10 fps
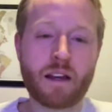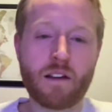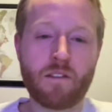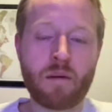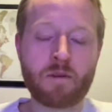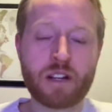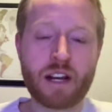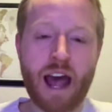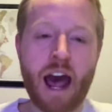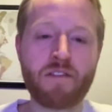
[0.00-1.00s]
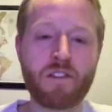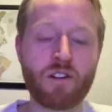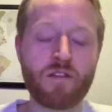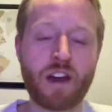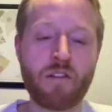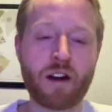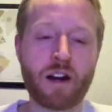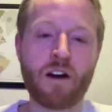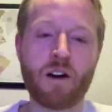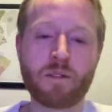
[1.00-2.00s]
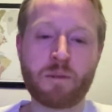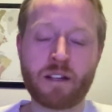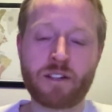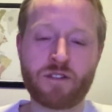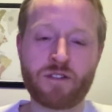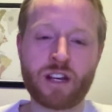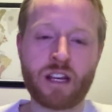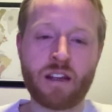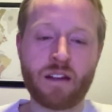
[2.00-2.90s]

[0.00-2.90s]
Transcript: Real Madrid, half a goal favorite at home to Manchester City.